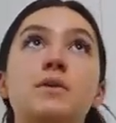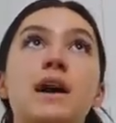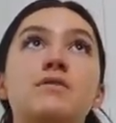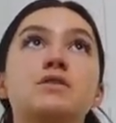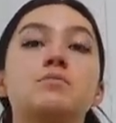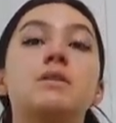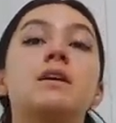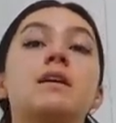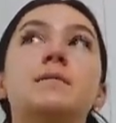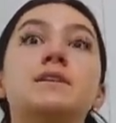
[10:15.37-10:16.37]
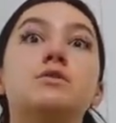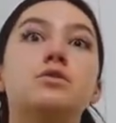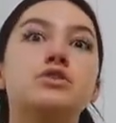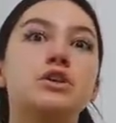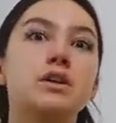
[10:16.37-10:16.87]
but I've just been like
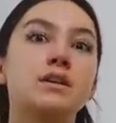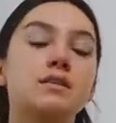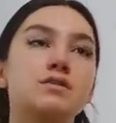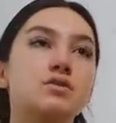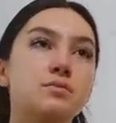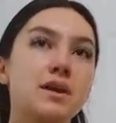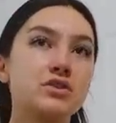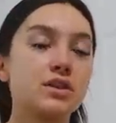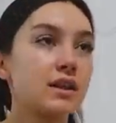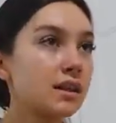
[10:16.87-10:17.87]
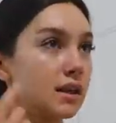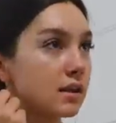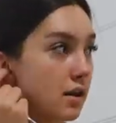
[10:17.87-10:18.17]
indulging a little too much lately